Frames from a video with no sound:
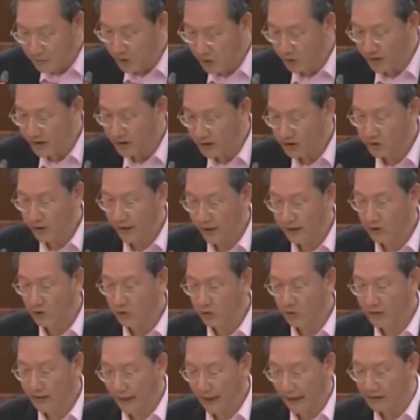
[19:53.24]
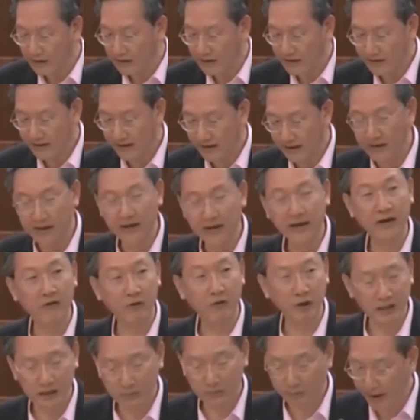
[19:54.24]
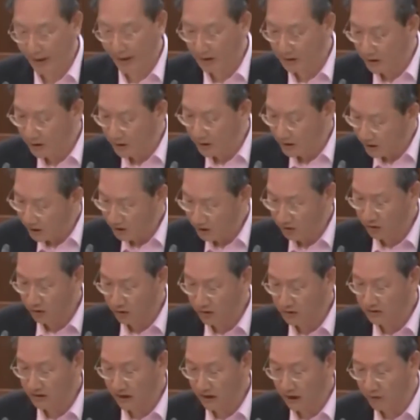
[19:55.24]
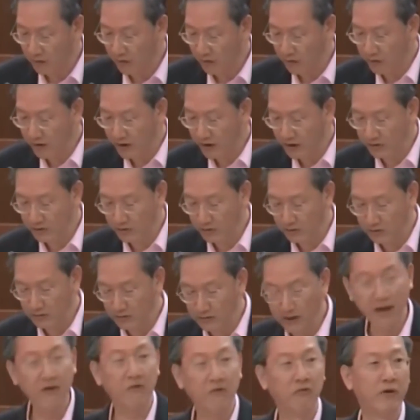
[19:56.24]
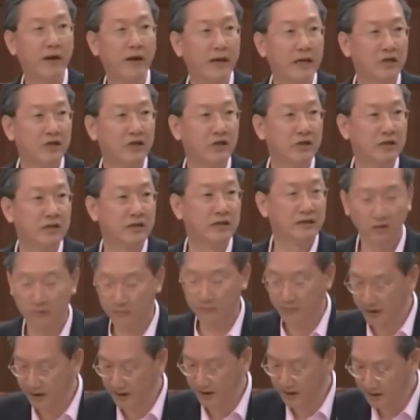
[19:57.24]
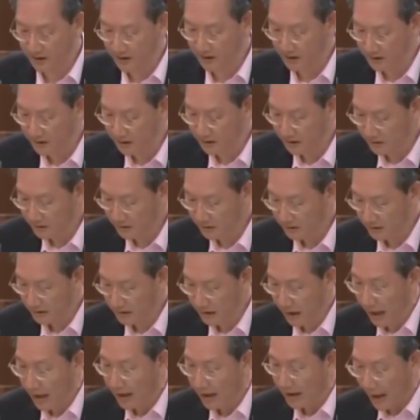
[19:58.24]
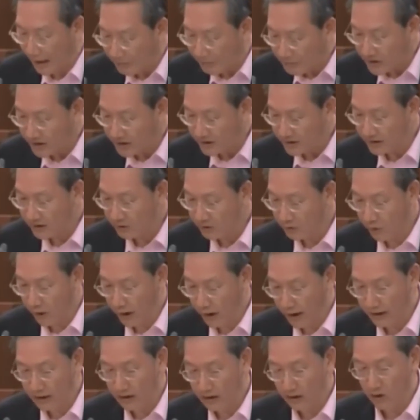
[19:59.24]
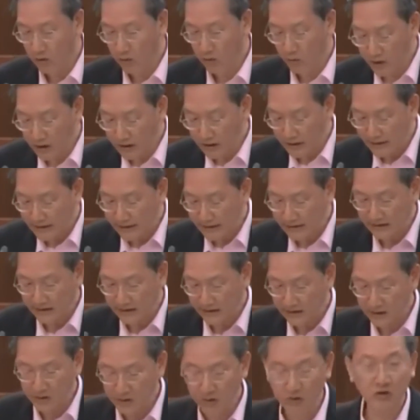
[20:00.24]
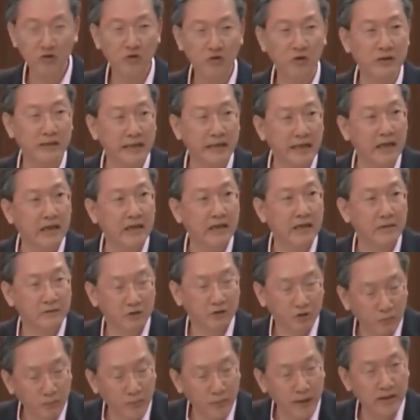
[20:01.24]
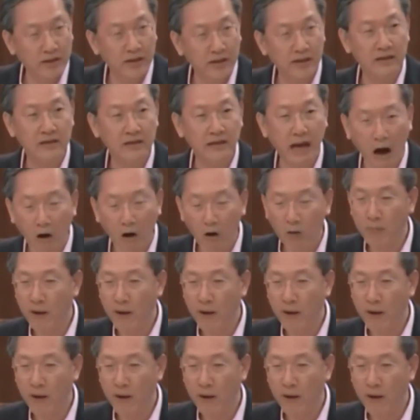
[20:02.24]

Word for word: building genuine understanding and respect across our racial and religious communities. MCCY will continue to, dig, to make this our